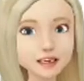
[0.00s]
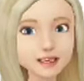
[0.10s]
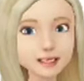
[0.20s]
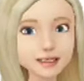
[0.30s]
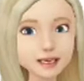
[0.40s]
now
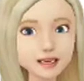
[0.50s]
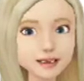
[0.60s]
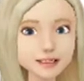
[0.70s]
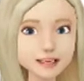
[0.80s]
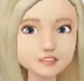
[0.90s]
take the
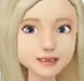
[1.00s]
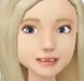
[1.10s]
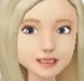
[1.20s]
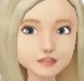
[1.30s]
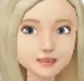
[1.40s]

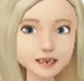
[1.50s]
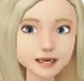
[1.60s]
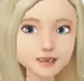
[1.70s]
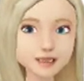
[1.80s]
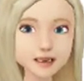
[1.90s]
antiderivative of u
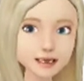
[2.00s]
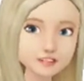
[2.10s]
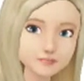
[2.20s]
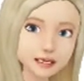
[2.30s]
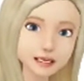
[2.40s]
to the
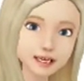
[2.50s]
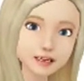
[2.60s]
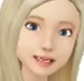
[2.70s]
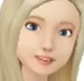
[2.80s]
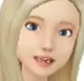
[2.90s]
1/2 by
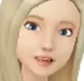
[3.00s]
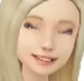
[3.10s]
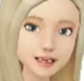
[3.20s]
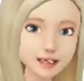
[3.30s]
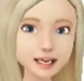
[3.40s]
adding 1
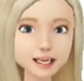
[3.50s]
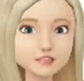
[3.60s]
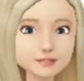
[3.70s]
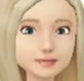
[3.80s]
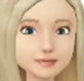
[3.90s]
to
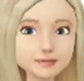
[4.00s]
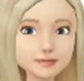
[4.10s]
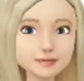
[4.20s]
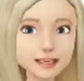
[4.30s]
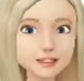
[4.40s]
1/2,
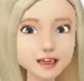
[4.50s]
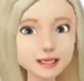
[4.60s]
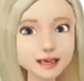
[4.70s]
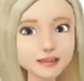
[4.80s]
equaling